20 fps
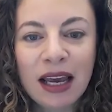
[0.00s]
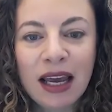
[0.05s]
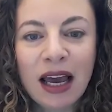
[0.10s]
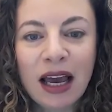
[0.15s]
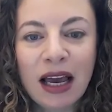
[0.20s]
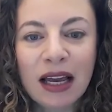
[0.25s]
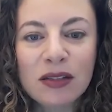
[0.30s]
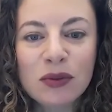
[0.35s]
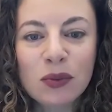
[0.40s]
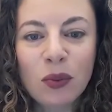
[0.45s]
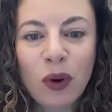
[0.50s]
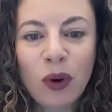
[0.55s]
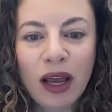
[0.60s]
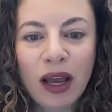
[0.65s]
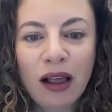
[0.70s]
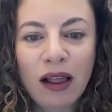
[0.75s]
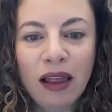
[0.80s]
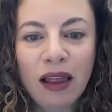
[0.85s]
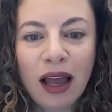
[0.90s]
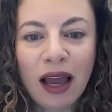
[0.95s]
as
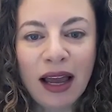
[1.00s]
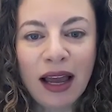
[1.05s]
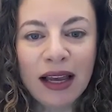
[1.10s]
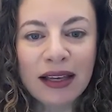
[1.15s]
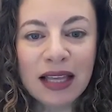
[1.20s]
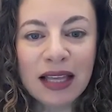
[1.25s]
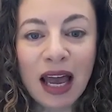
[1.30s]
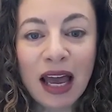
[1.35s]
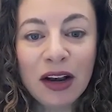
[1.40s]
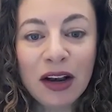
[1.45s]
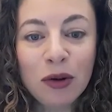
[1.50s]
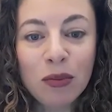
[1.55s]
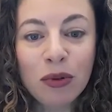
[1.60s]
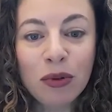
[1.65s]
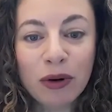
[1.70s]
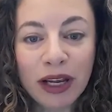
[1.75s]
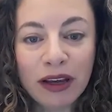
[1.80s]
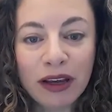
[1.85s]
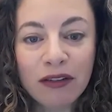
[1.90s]
well as how to break